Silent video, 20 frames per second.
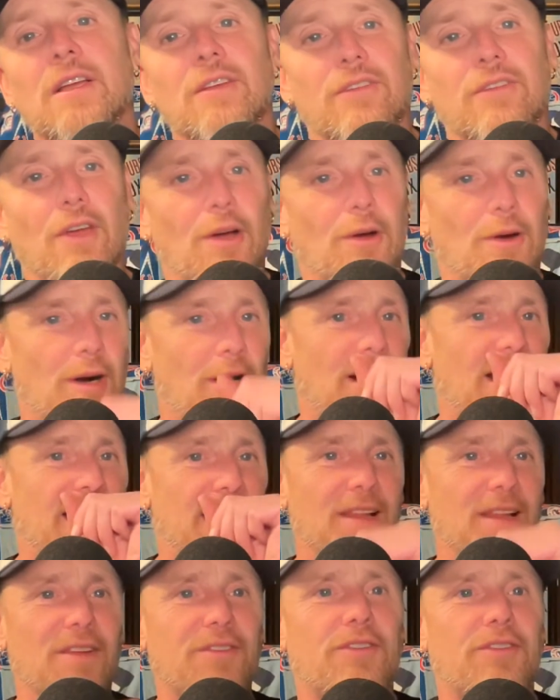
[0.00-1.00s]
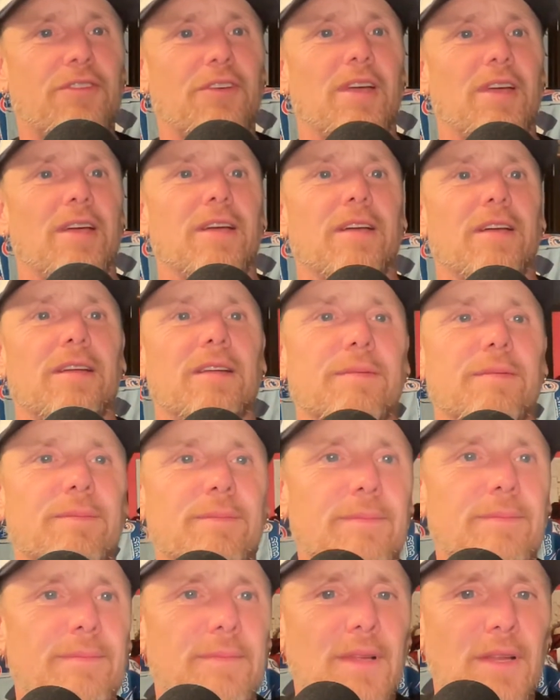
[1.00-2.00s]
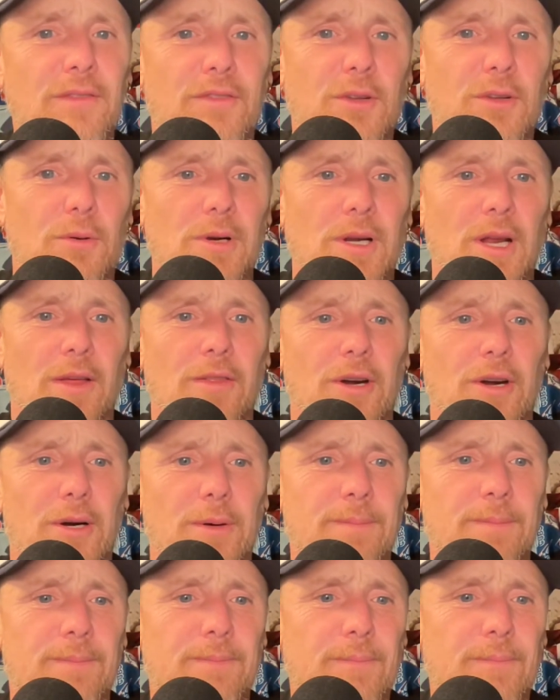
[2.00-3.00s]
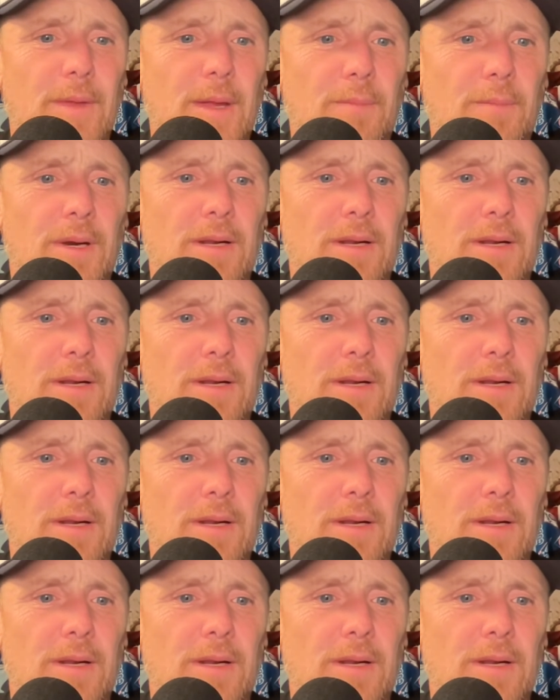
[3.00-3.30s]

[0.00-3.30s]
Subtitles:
So, all right, let's do another. I'm